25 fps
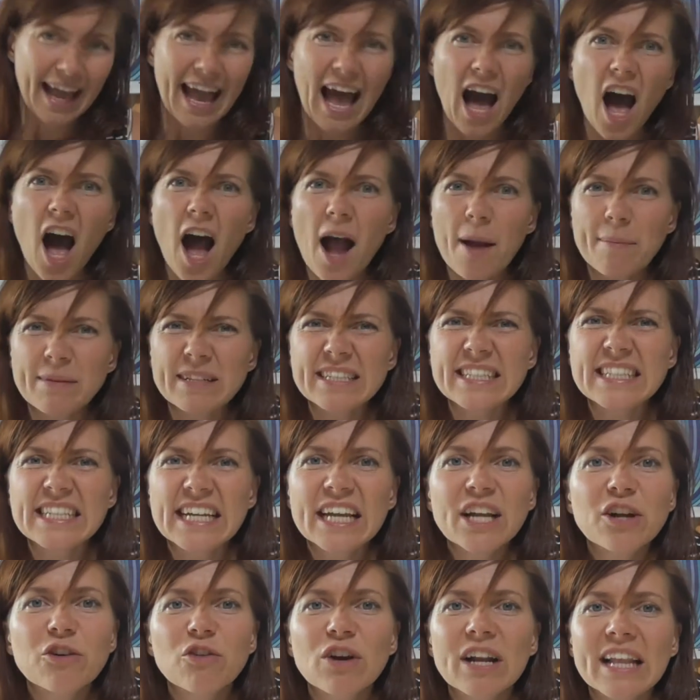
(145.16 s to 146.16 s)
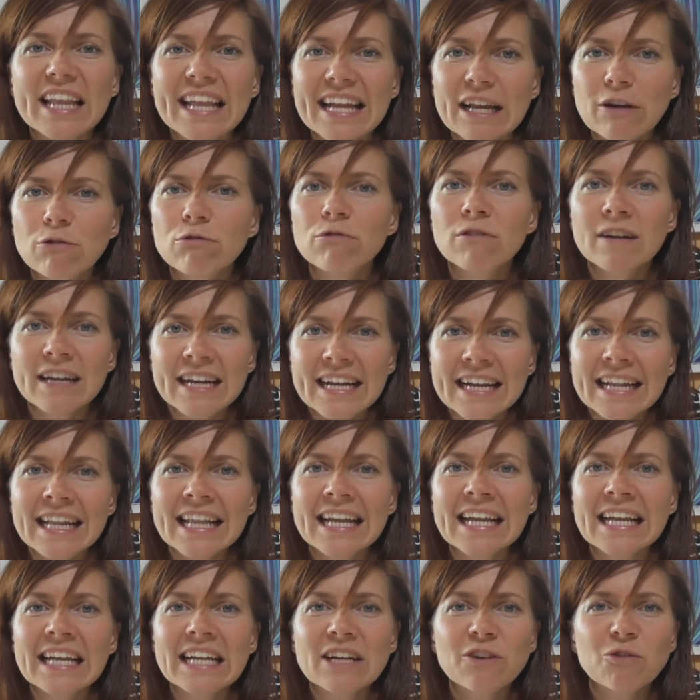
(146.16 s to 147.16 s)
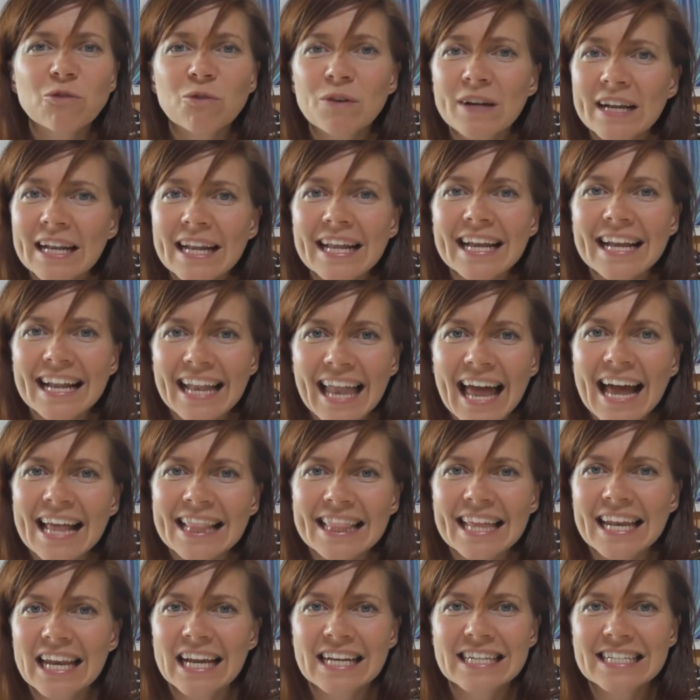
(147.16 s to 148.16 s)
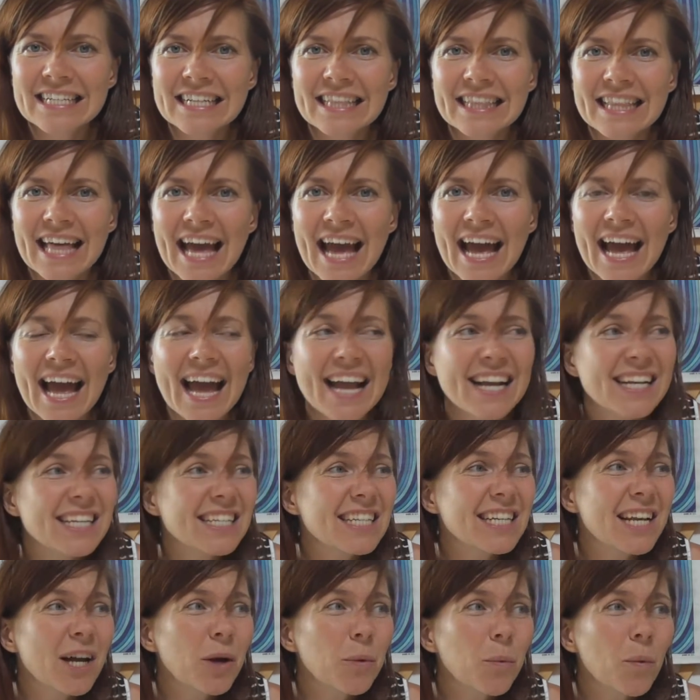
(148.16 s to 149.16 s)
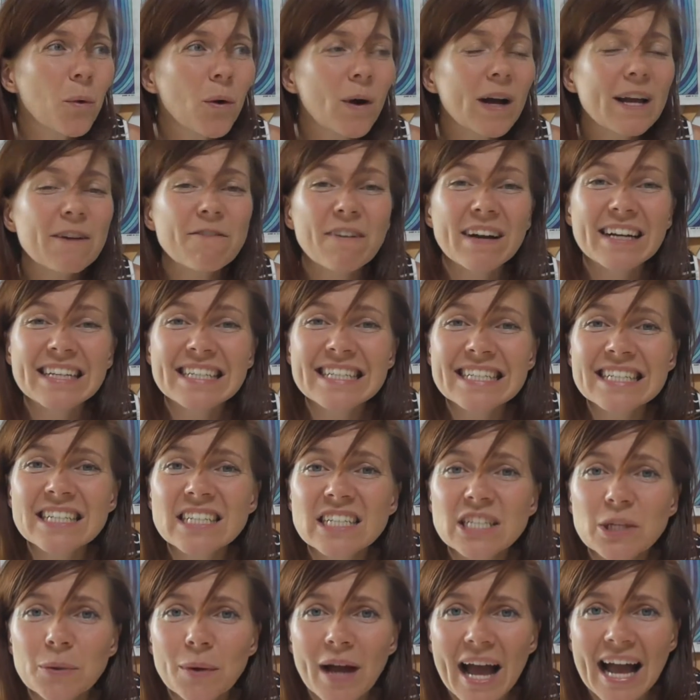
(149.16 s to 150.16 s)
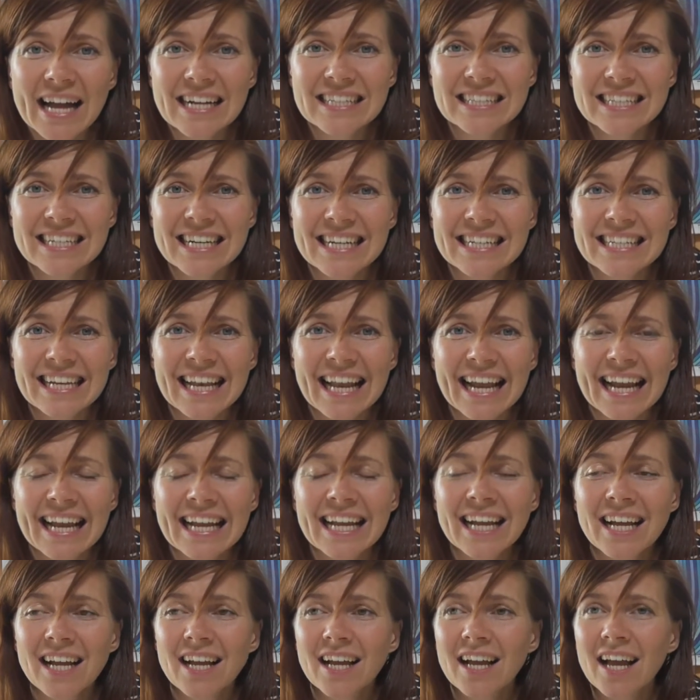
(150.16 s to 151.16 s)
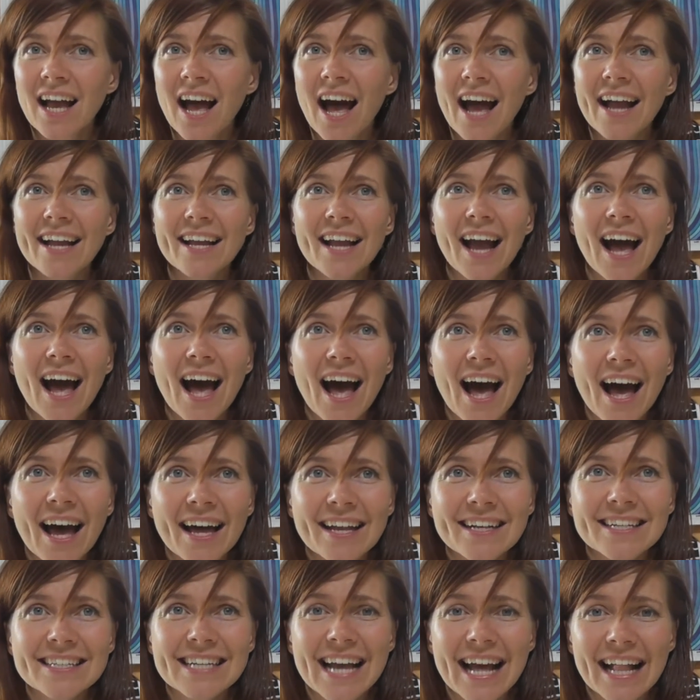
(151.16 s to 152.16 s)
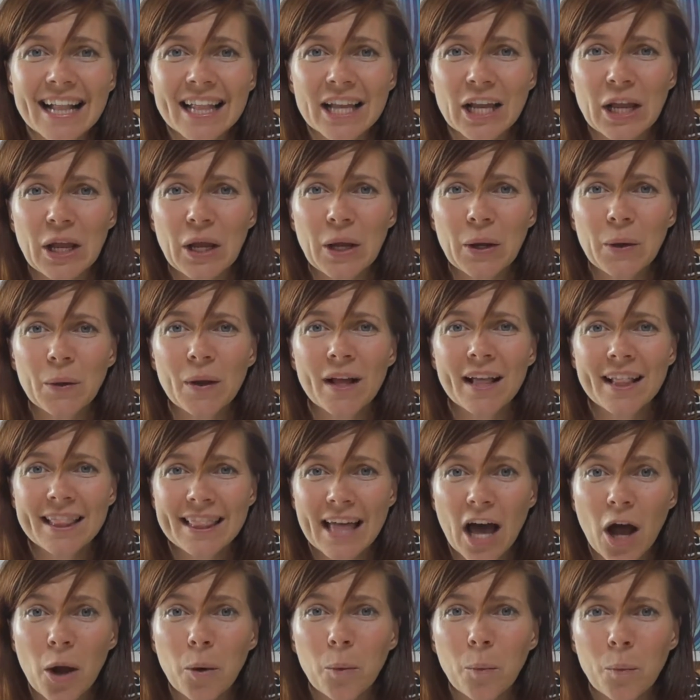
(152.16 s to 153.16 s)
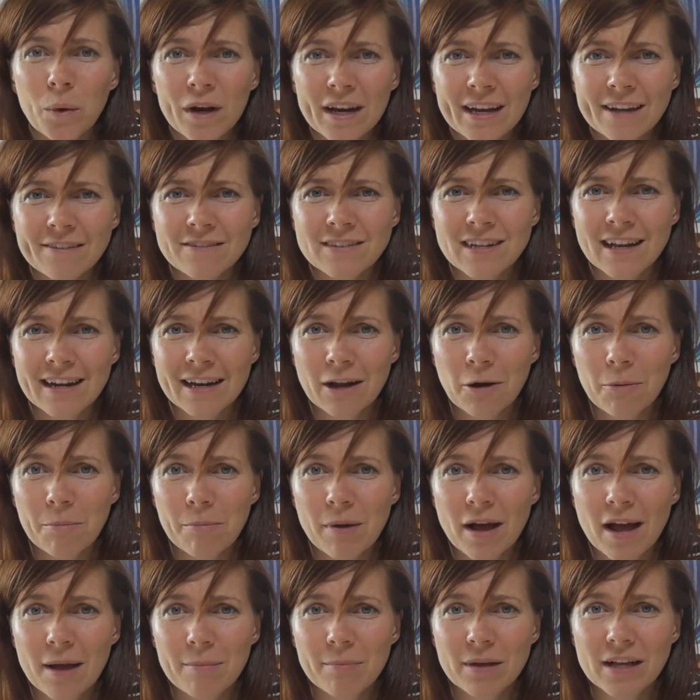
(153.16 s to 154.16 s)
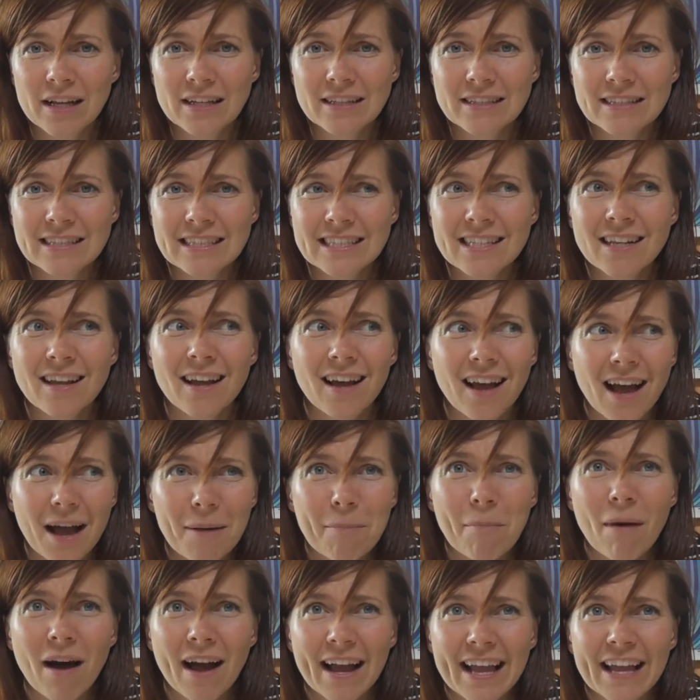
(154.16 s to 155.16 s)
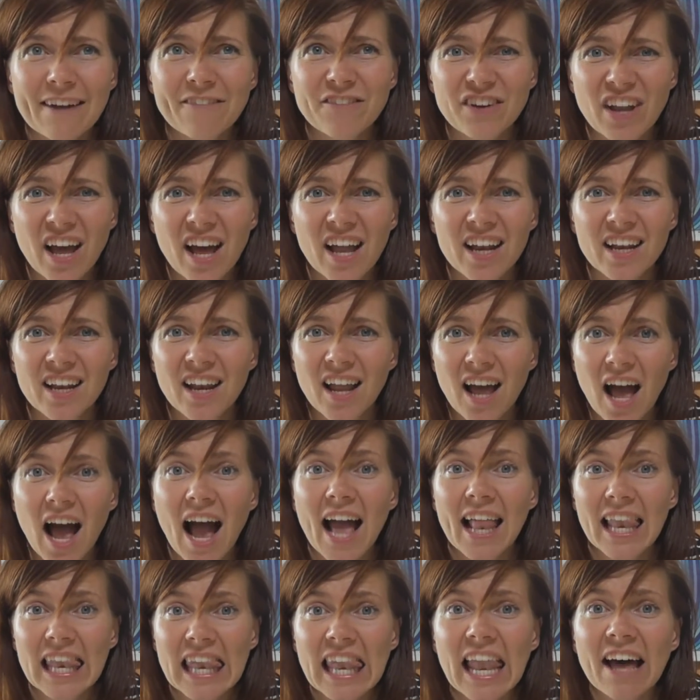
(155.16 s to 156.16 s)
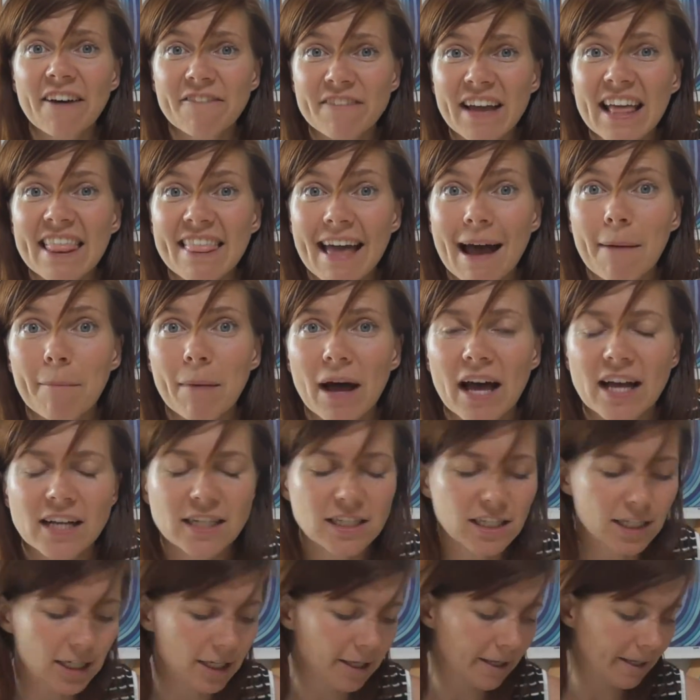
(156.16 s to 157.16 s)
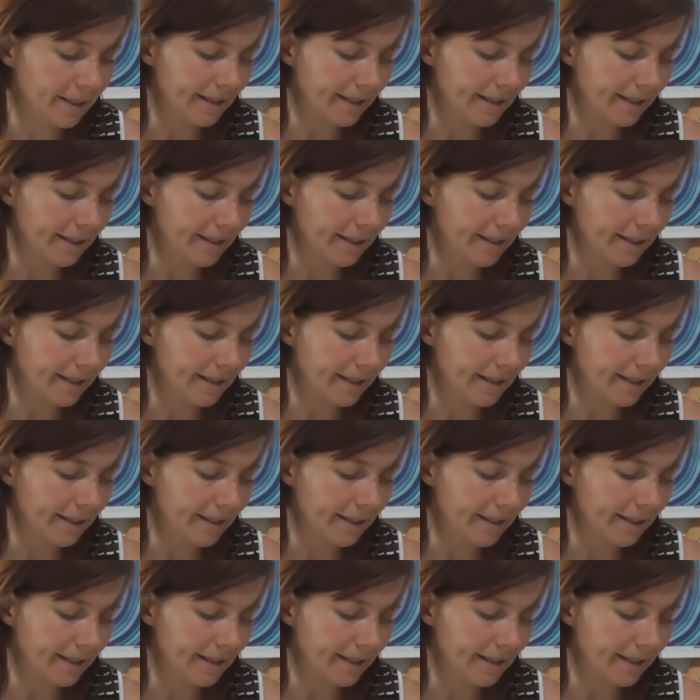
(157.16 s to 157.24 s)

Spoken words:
I'm secretly really, really glad that I did that. And do you know what? If I didn't do it accidentally, I can't tell you that I wouldn't have done it on purpose. I might have done. I love it that much.